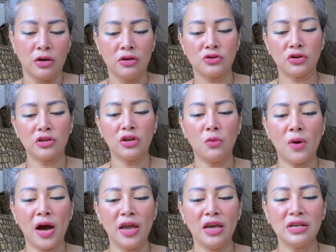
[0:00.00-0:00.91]
So the
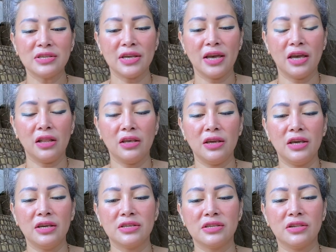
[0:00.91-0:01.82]
YSL
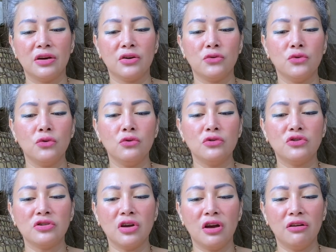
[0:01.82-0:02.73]
is the
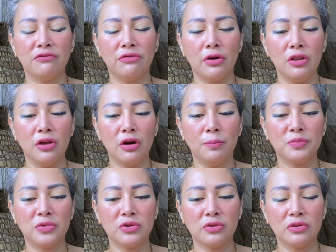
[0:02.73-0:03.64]
Rouge
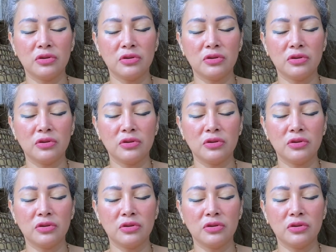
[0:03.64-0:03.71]
Volupté